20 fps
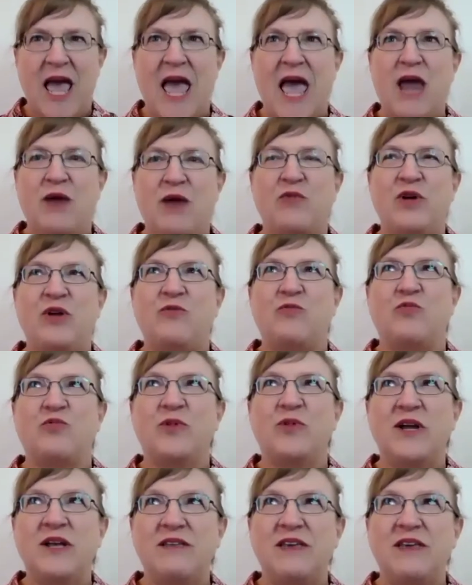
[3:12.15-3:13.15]
And we
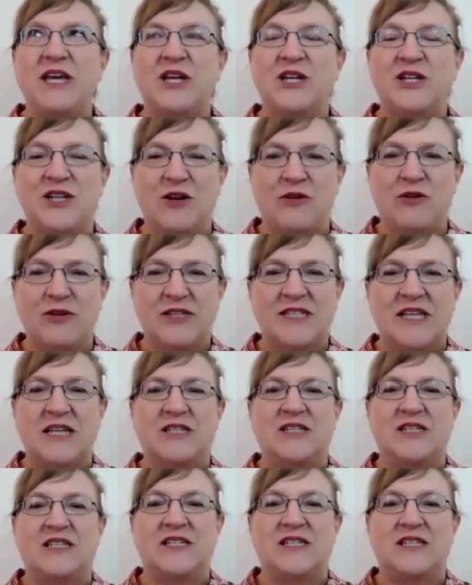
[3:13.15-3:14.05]
really can notice a